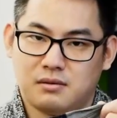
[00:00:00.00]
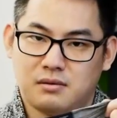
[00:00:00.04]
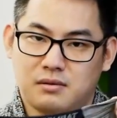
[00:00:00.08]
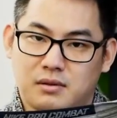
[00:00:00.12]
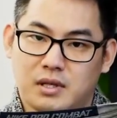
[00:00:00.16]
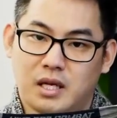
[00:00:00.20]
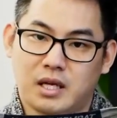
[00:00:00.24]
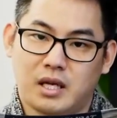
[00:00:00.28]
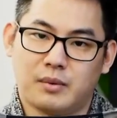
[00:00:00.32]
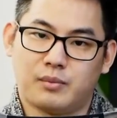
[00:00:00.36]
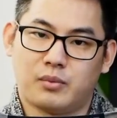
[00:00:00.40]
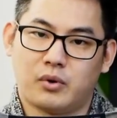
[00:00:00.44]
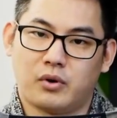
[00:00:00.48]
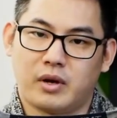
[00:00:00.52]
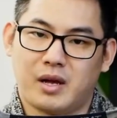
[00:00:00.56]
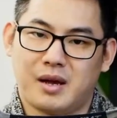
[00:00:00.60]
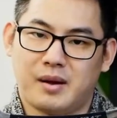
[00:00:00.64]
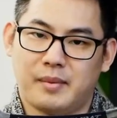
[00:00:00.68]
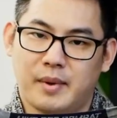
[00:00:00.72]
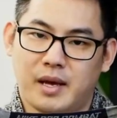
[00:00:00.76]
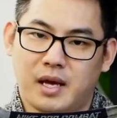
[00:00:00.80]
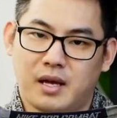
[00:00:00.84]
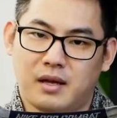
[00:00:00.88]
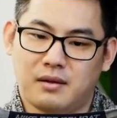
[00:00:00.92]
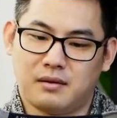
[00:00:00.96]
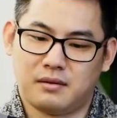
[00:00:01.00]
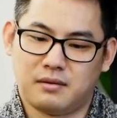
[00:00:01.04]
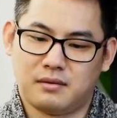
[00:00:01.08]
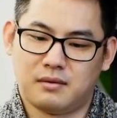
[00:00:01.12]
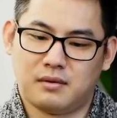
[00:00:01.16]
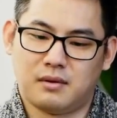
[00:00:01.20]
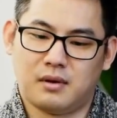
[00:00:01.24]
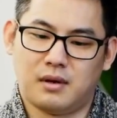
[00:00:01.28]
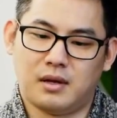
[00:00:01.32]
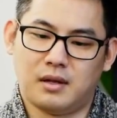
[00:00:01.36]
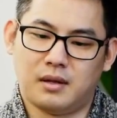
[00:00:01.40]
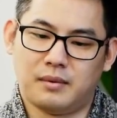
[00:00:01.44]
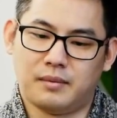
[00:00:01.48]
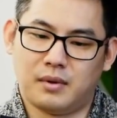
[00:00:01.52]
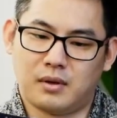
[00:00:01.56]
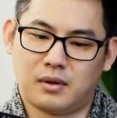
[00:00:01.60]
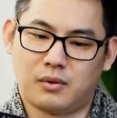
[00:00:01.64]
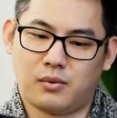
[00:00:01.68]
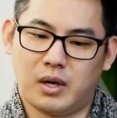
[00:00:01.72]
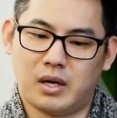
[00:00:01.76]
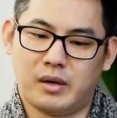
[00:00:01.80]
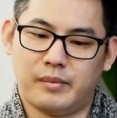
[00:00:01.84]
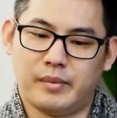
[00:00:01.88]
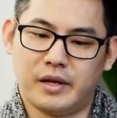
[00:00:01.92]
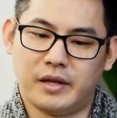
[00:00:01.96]
Nike Pro Combat
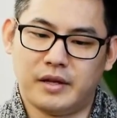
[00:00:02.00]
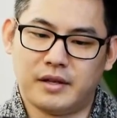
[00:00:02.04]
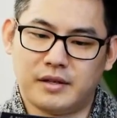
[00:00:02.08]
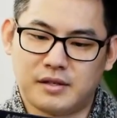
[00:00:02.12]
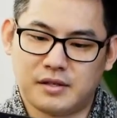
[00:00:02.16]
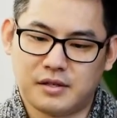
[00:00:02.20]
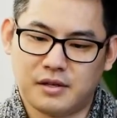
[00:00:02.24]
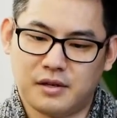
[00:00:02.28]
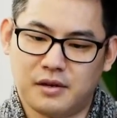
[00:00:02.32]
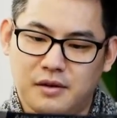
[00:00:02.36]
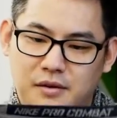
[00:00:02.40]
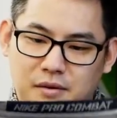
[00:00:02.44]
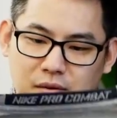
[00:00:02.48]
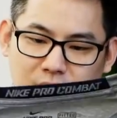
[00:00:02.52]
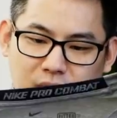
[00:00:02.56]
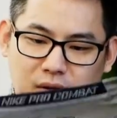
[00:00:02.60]
quite a bit. So